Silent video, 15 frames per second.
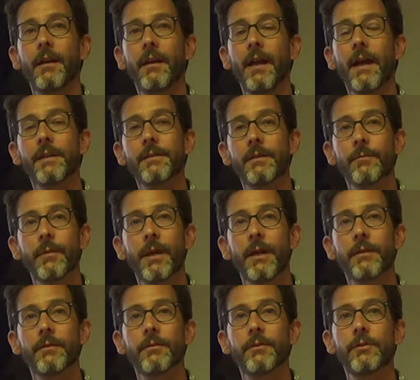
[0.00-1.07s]
had some
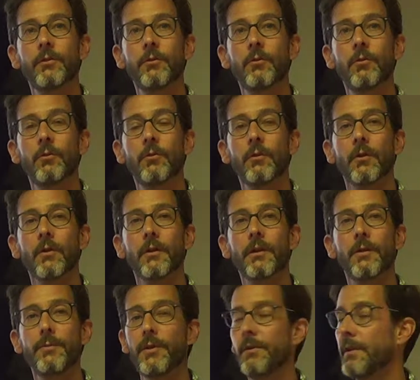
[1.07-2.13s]
kind of school or
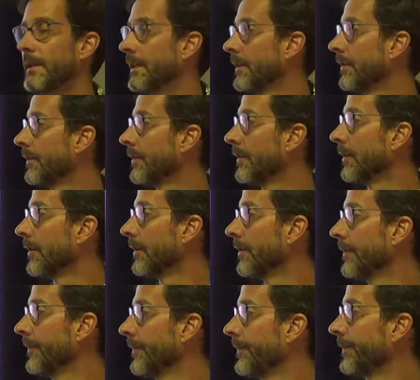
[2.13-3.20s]
community concern.
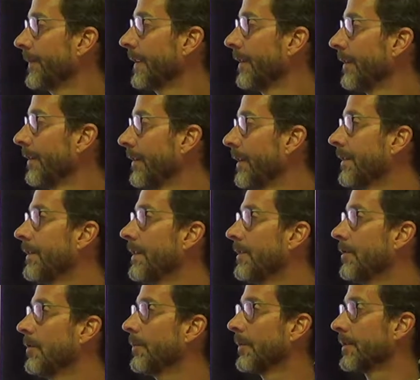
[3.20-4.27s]

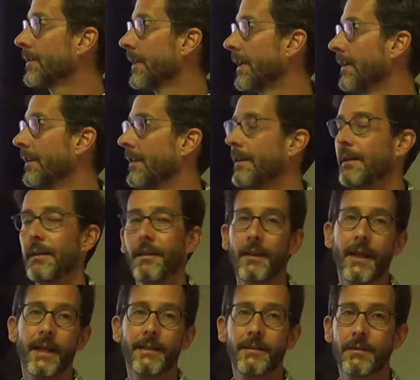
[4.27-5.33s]
62%
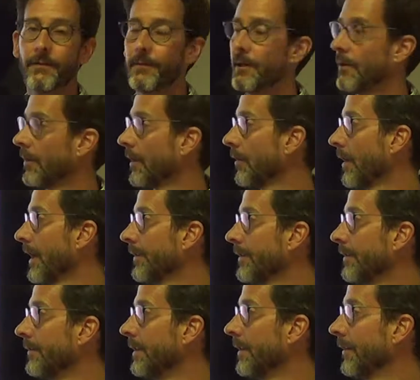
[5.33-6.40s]
had severe
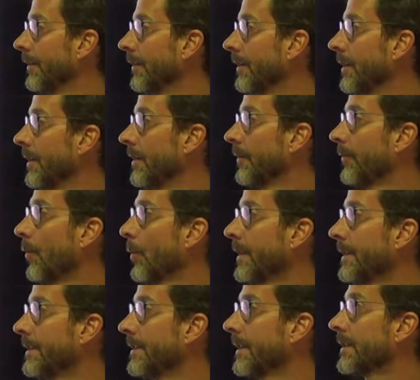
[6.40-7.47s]
aggressiveness.
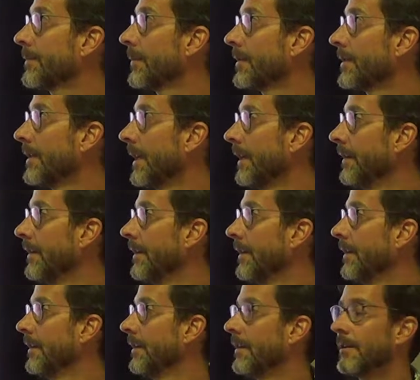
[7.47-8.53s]
46%
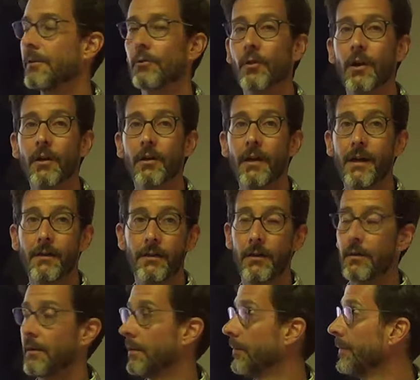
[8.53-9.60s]
drug or
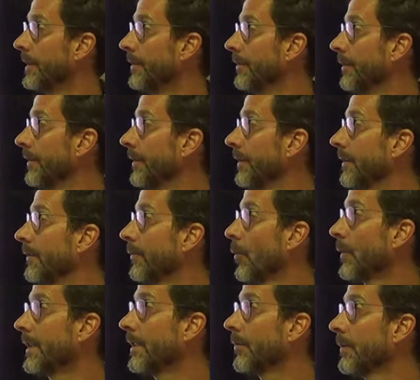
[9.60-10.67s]
alcohol abuse.
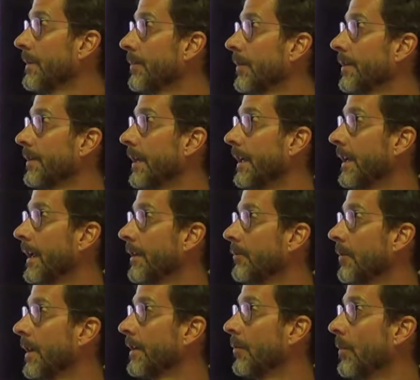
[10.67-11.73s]
43% had
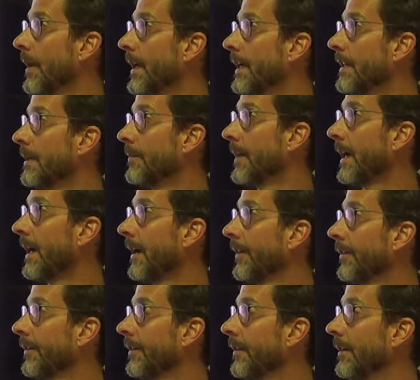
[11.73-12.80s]
run away in the
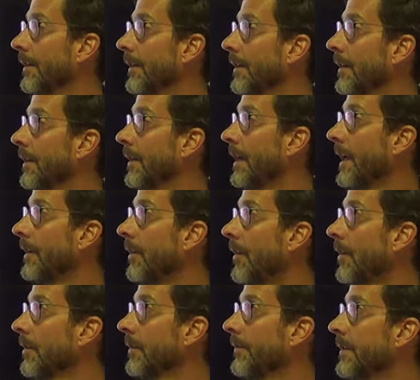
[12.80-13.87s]
past. And
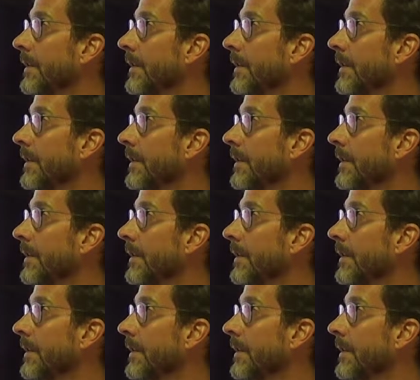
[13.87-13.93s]
all of